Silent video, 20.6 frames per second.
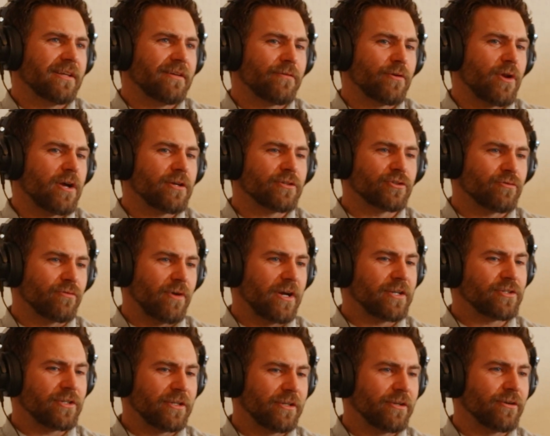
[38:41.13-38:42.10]
If you're not
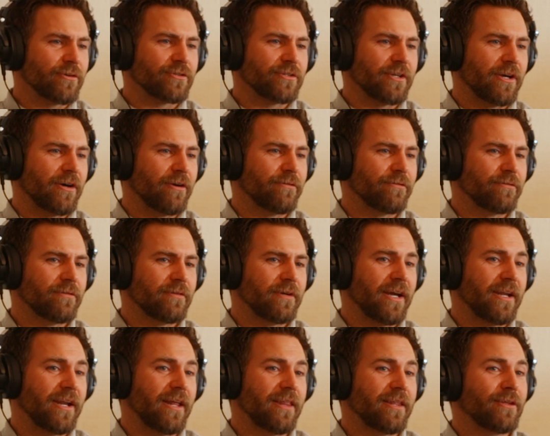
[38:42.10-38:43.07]
stretching yourself,
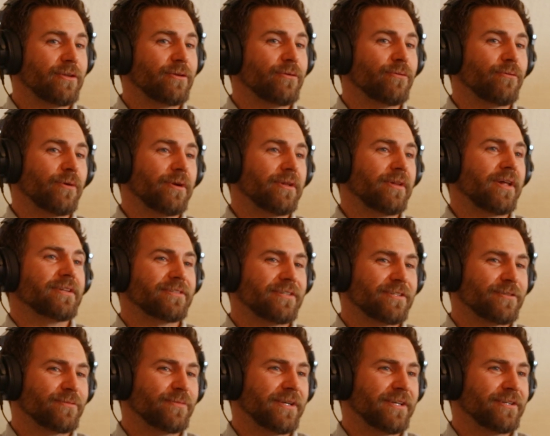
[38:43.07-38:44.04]
and I think you realize
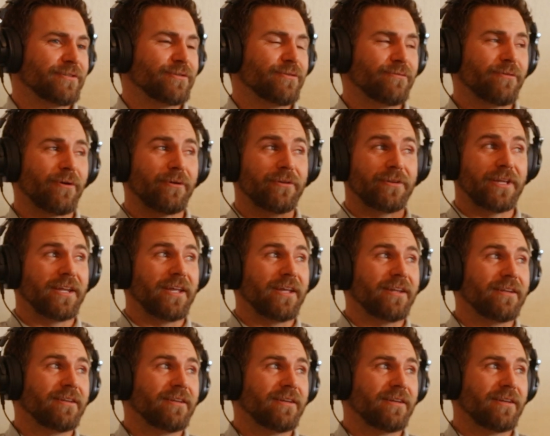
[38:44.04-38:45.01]
this because you've already did
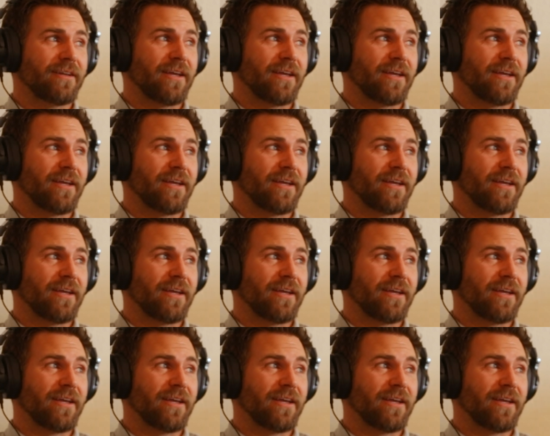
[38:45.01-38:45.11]
it,